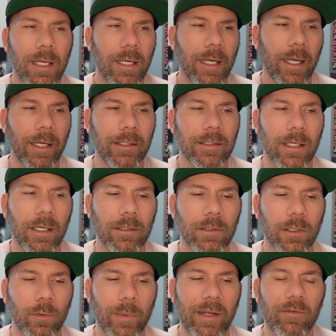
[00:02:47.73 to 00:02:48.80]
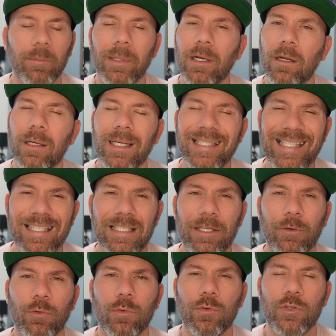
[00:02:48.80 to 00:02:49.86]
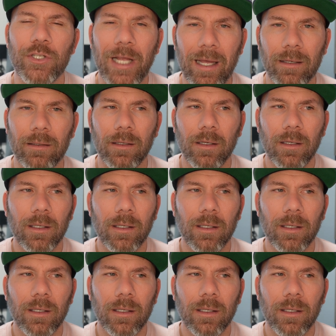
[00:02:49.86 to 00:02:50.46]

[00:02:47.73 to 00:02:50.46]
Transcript: And look, we haven't been on a Disney cruise yet.